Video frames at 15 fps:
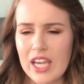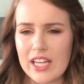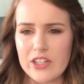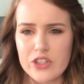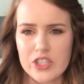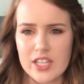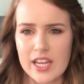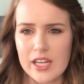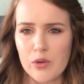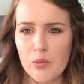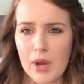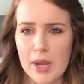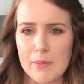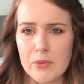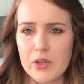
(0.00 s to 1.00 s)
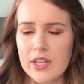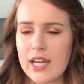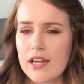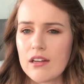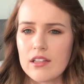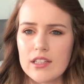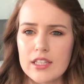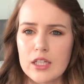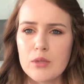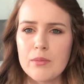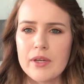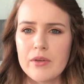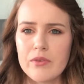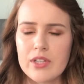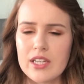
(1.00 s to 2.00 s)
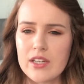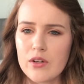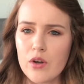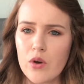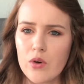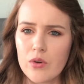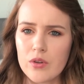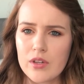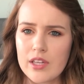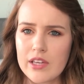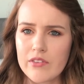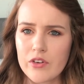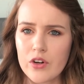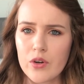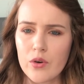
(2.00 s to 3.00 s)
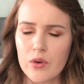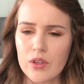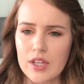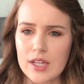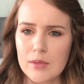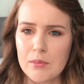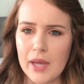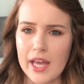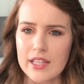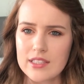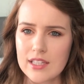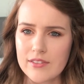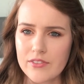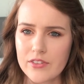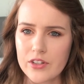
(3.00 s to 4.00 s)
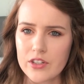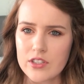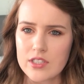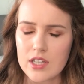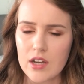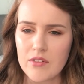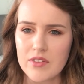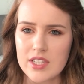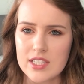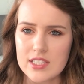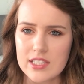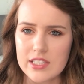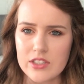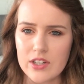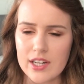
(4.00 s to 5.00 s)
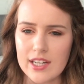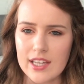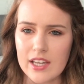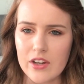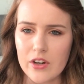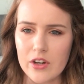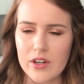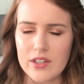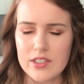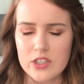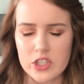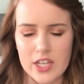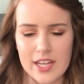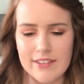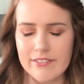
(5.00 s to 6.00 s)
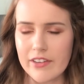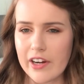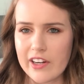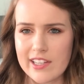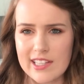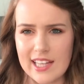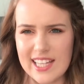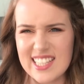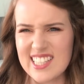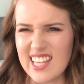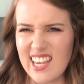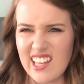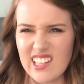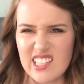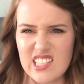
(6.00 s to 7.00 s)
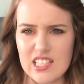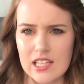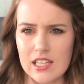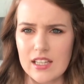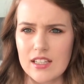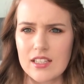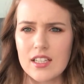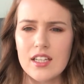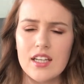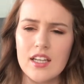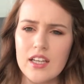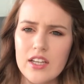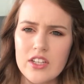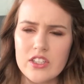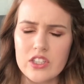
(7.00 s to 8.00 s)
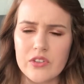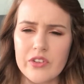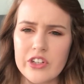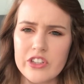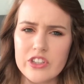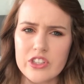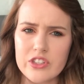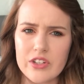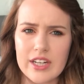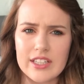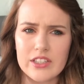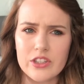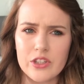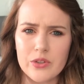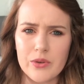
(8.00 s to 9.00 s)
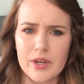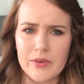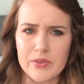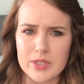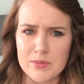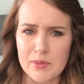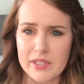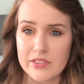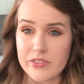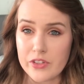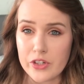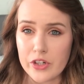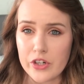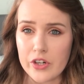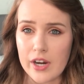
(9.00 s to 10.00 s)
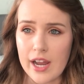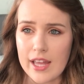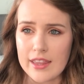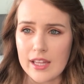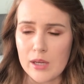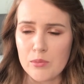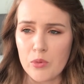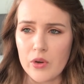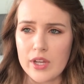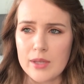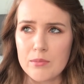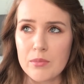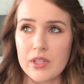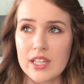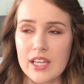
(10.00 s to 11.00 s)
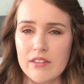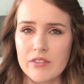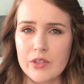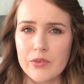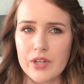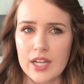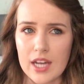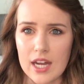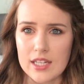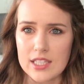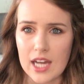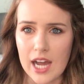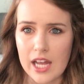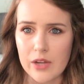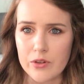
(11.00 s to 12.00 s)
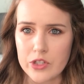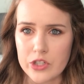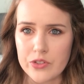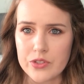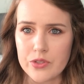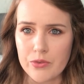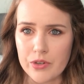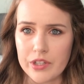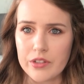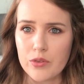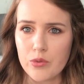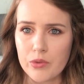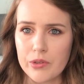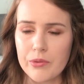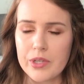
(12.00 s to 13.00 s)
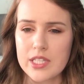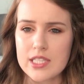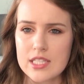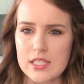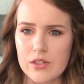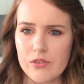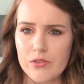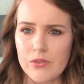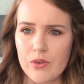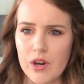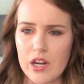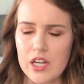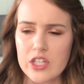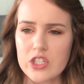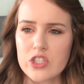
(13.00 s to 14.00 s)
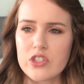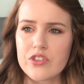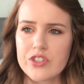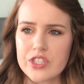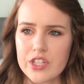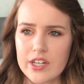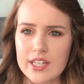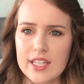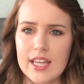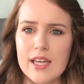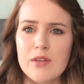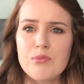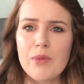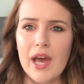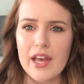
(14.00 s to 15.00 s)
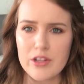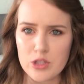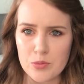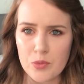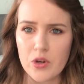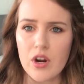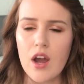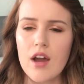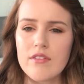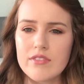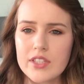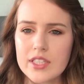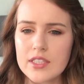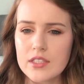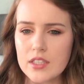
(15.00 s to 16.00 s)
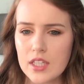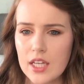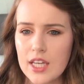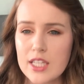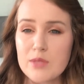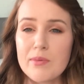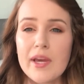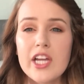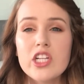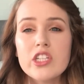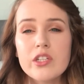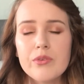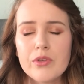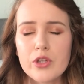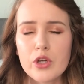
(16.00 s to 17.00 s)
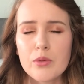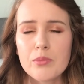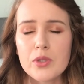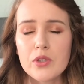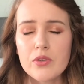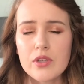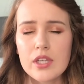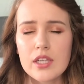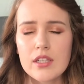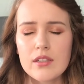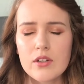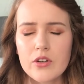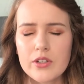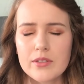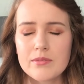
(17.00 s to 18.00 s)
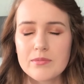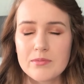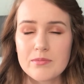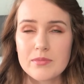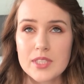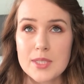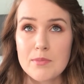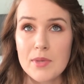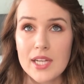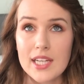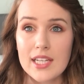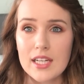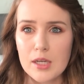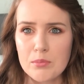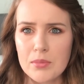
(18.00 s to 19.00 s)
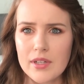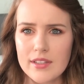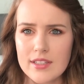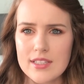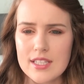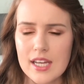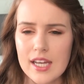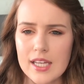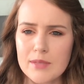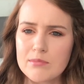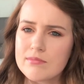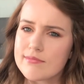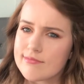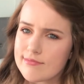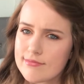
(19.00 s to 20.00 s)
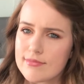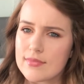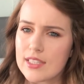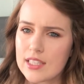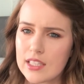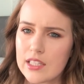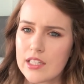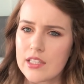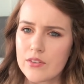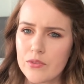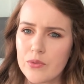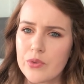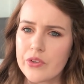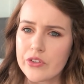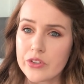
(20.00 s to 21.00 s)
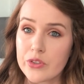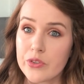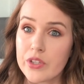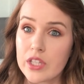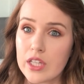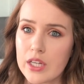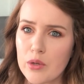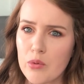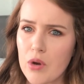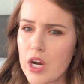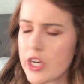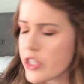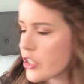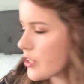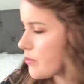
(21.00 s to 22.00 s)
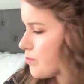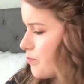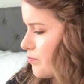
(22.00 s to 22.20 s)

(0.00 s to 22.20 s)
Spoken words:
and just kind of wipe her down a little bit. We didn't give her a whole lot of baths at first, obviously, trying to get her, and she had very like scaly skin. So we were just trying to do what was best for her at that point. But definitely when I got to Iowa, she was around the 3 weeks range, and she was starting to get baths more often, especially with her puking or spitting up all the time. We were doing a lot of washing.